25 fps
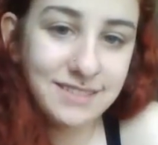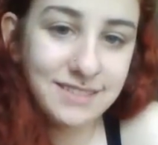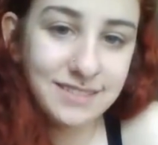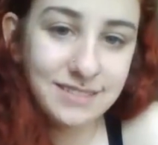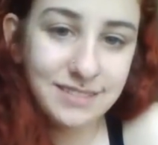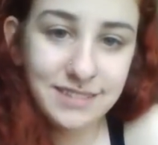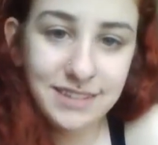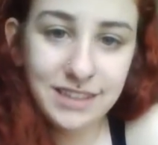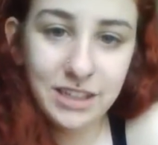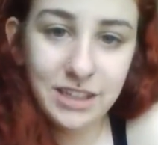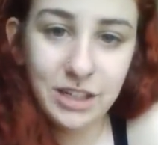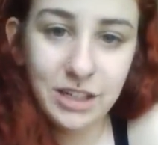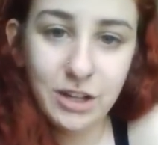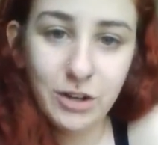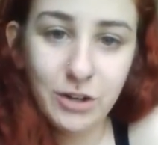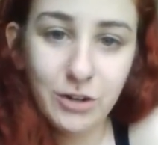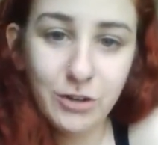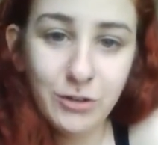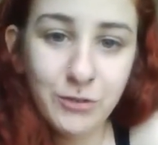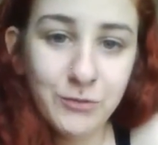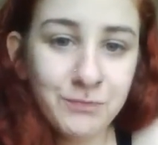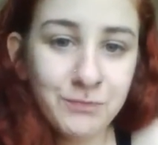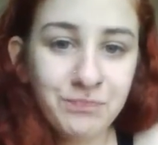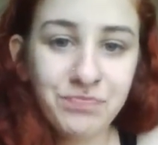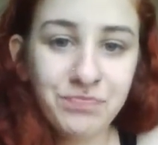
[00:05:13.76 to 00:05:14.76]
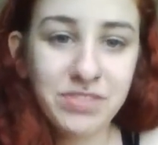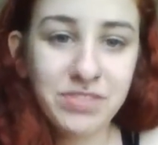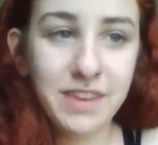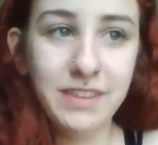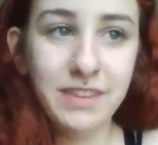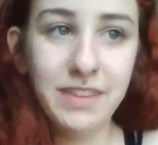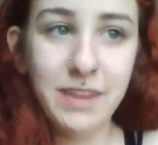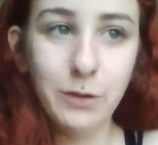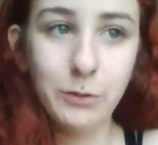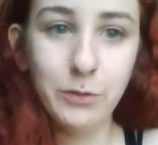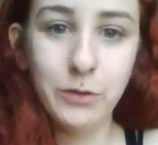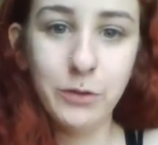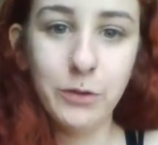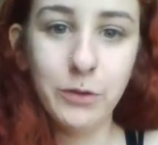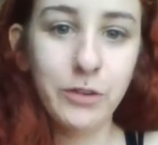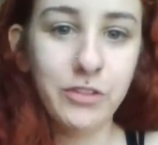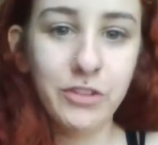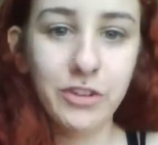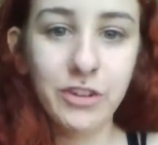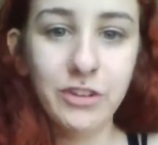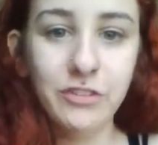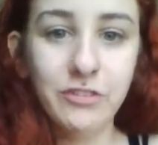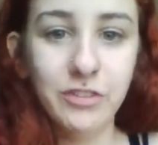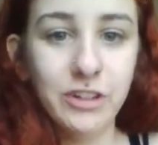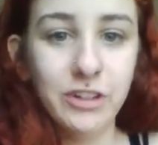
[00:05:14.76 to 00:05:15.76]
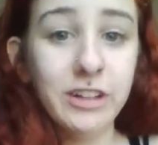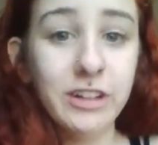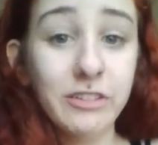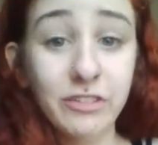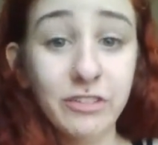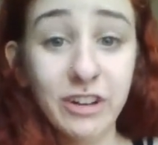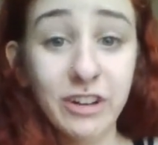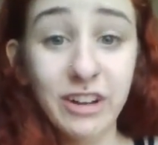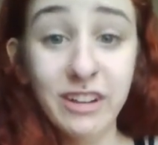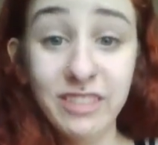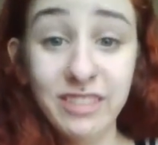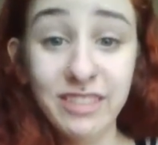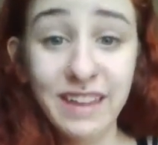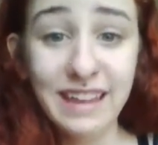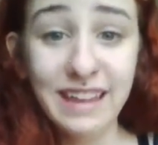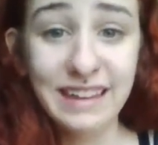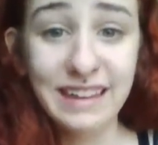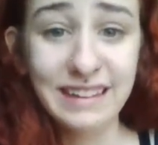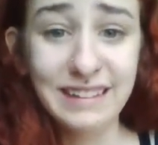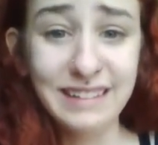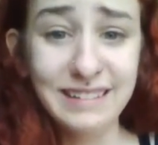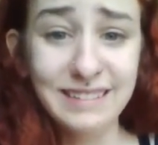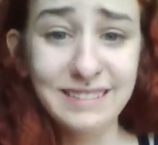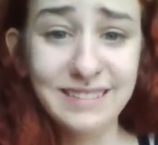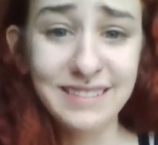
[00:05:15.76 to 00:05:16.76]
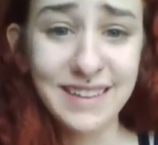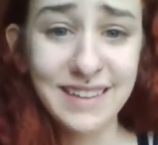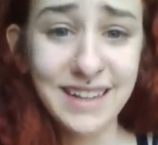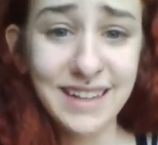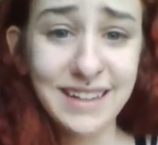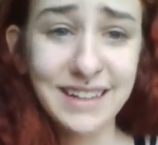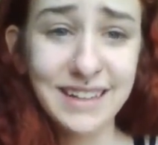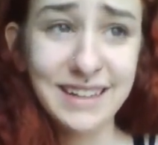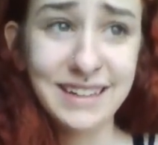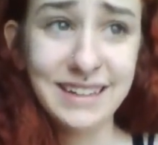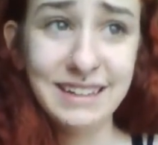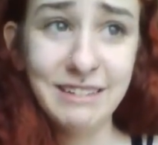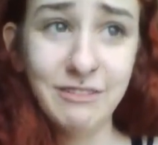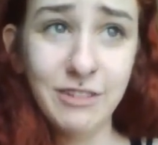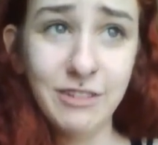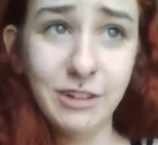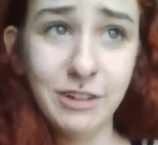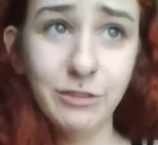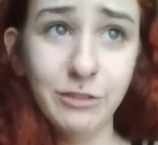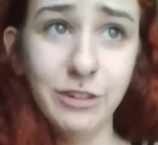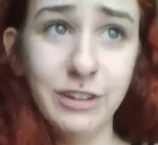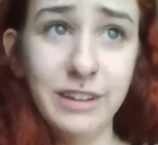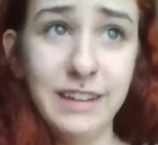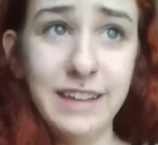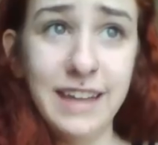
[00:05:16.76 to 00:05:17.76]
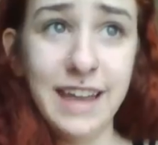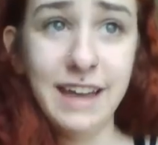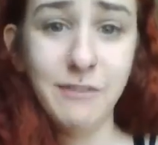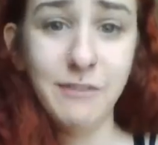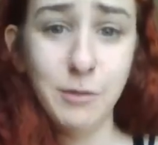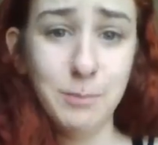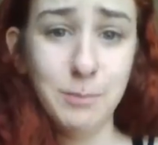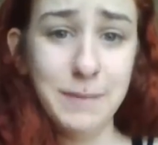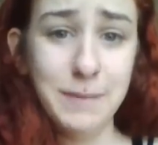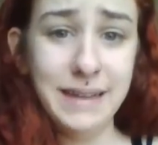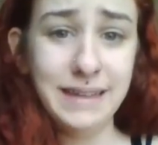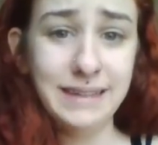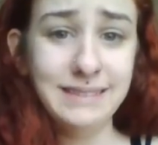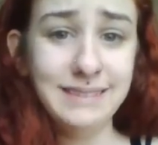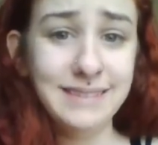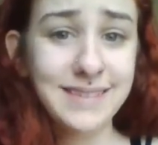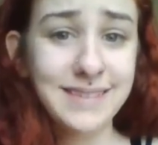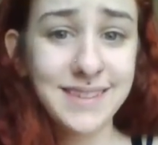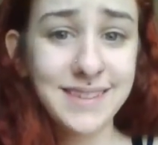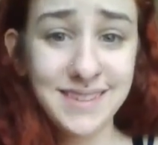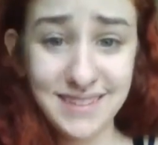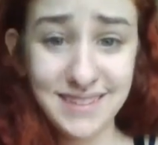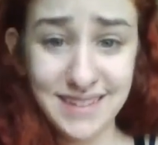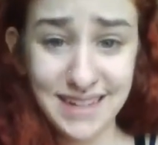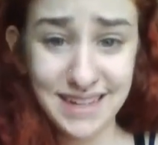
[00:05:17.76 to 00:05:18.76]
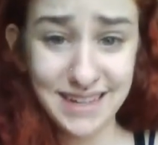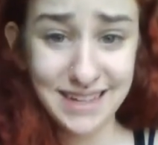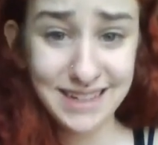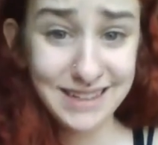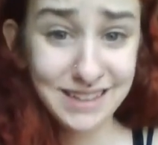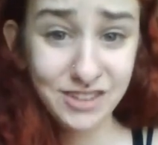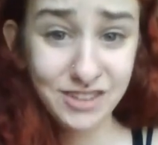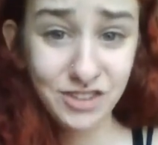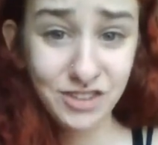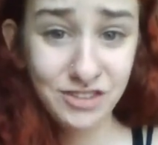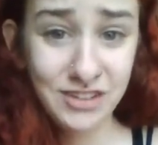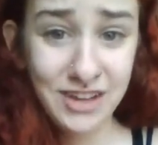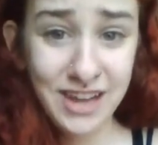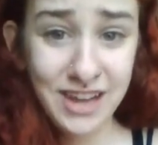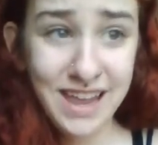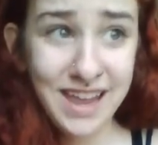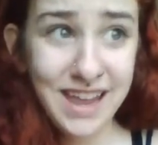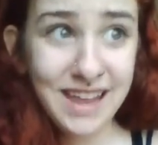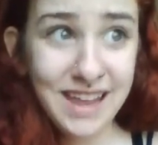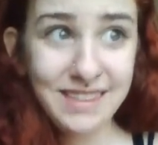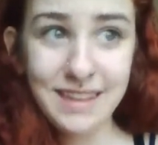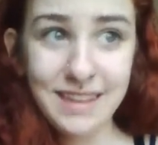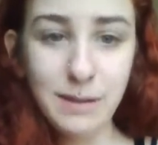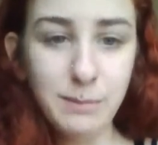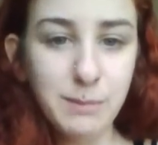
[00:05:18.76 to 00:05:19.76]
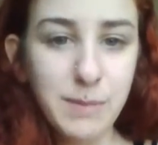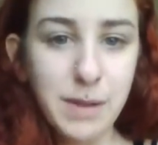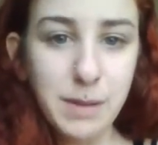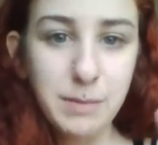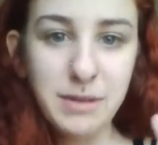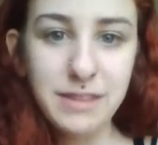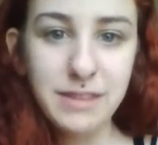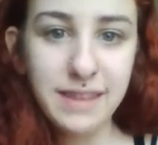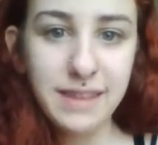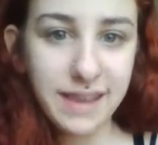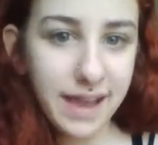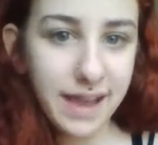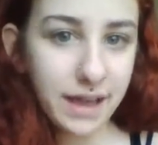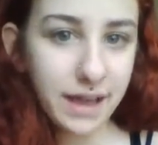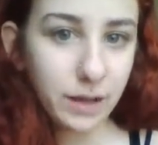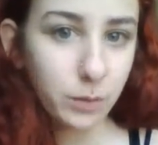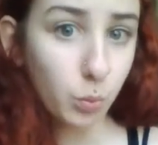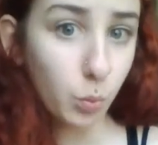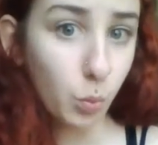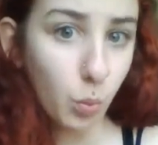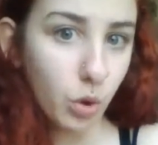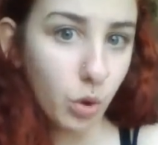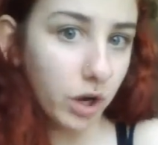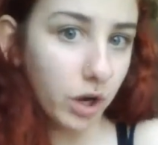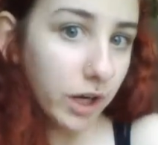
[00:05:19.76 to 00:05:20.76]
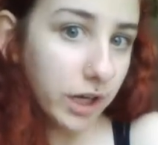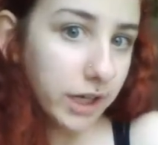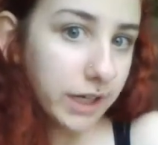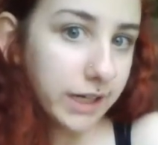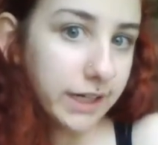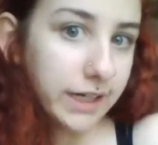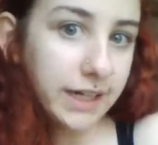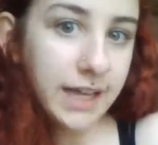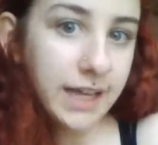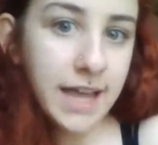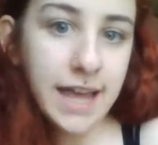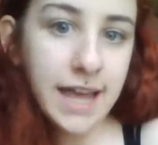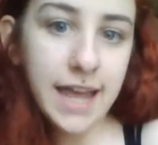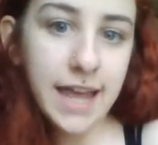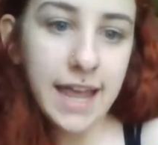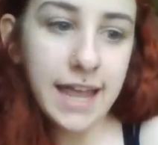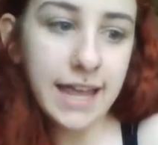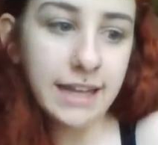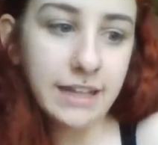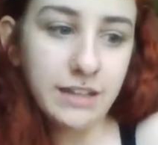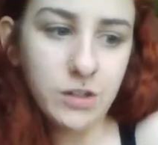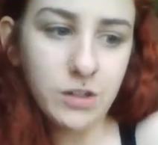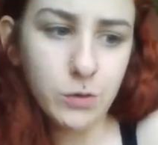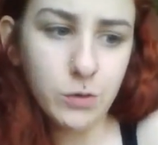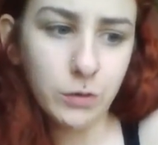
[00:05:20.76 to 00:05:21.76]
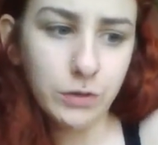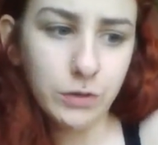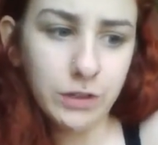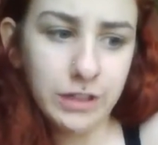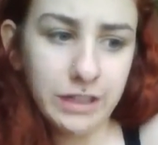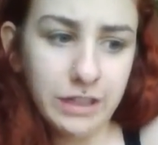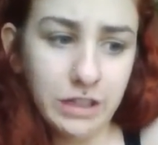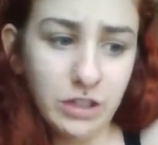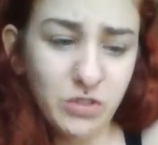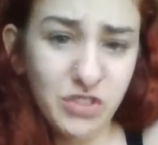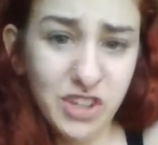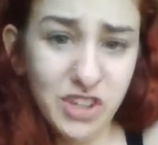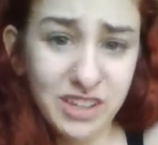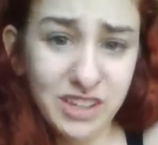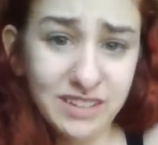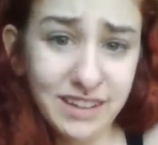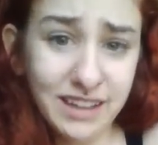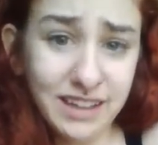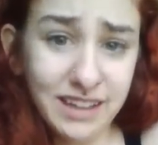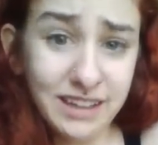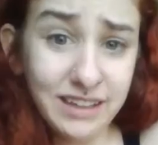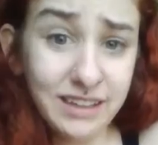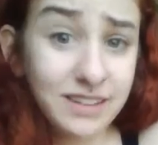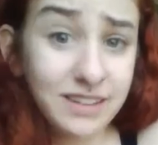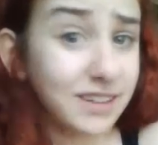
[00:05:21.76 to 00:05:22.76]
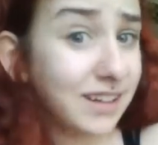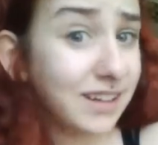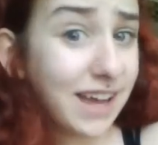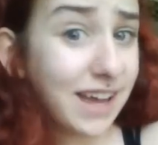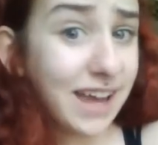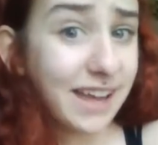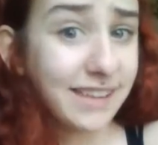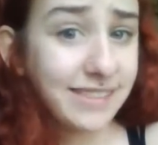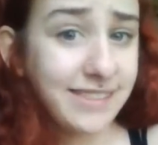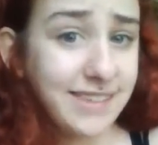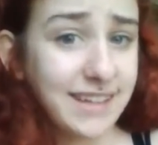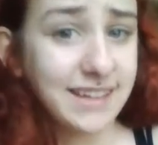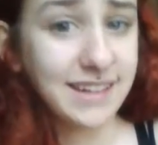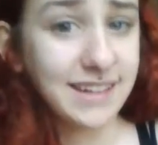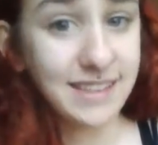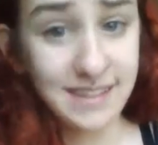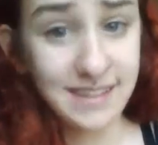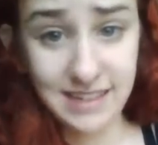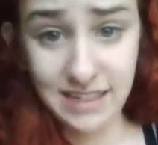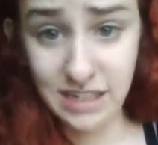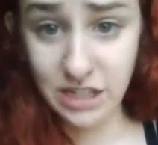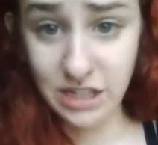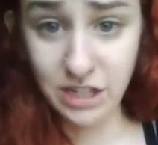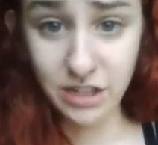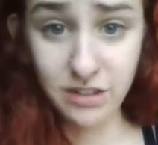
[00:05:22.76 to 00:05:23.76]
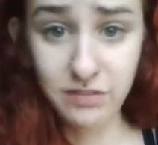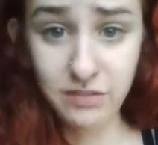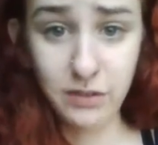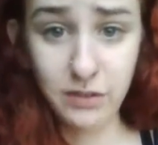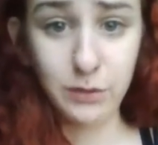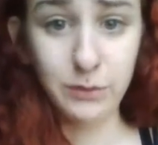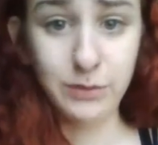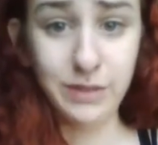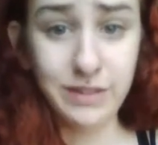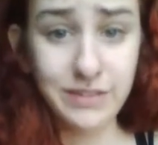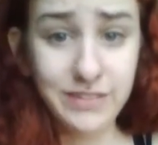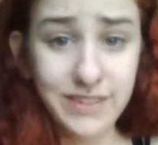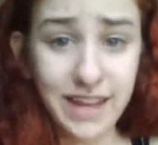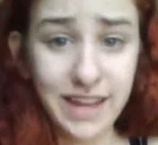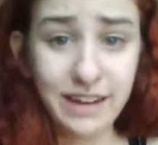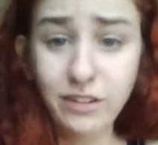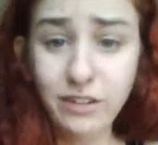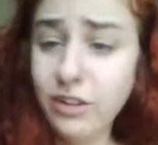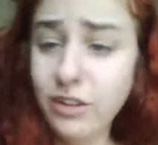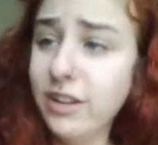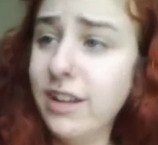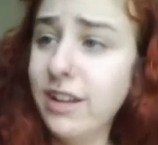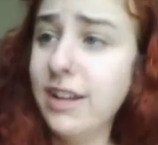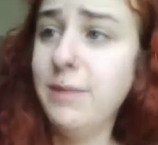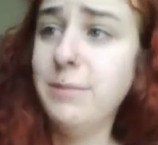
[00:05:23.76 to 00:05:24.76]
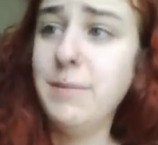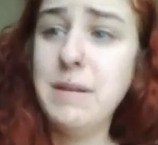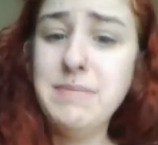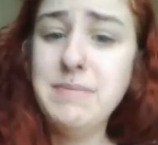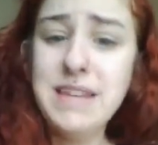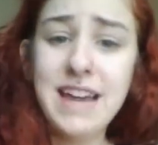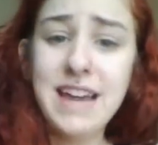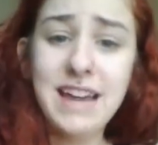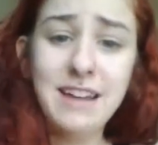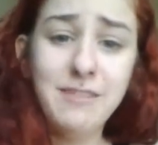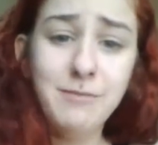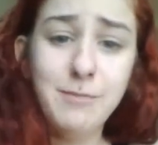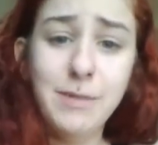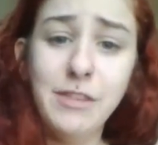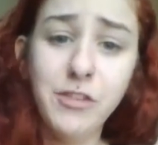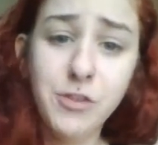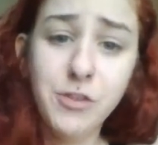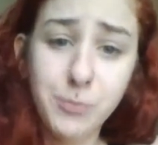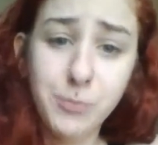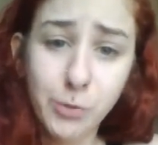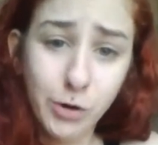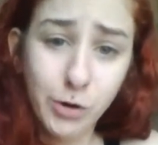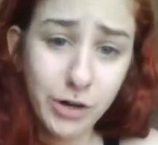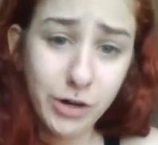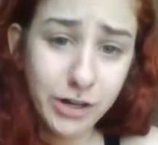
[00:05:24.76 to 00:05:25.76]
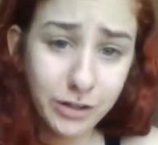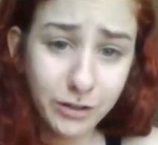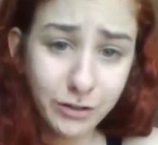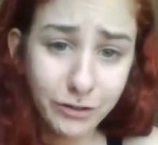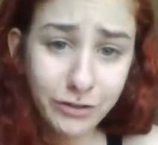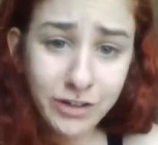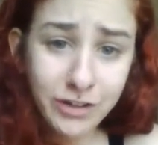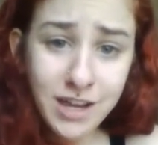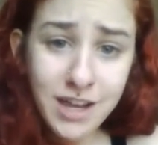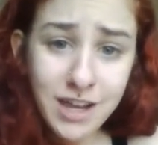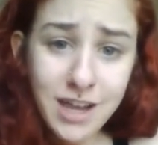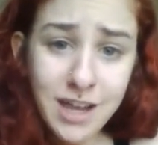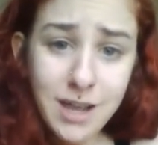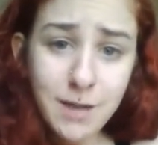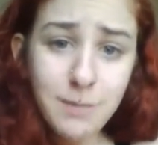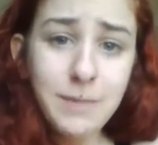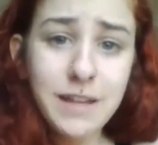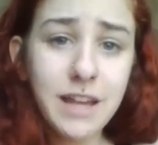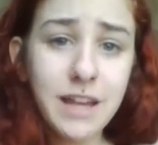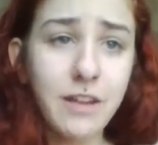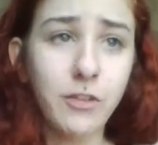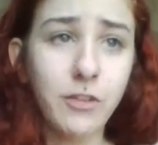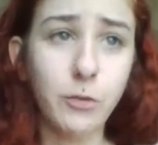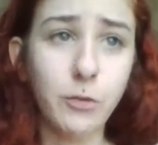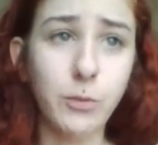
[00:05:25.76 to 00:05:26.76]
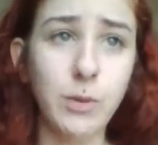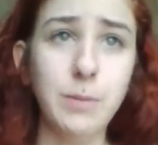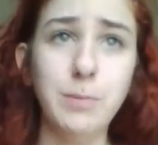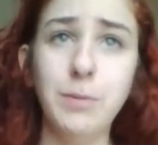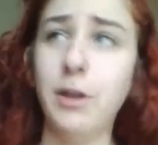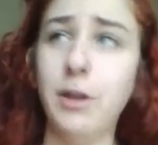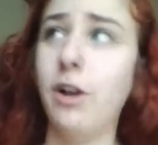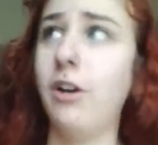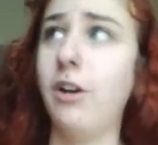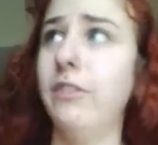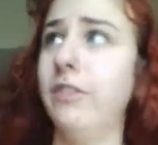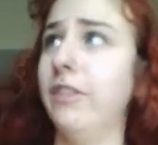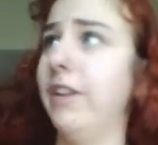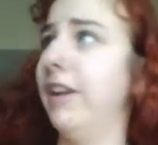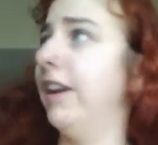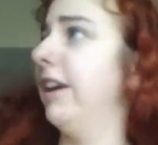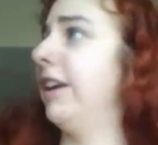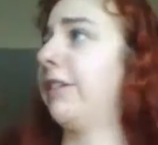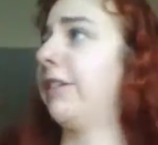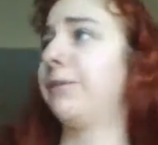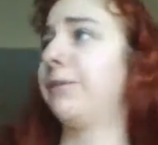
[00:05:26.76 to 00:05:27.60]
you know, they were reserved for different things. They didn't even really have a main stage. Maybe they had one, and you only use it, like, at the end of the year for a recital. And maybe I've been spoiled because we put on, like,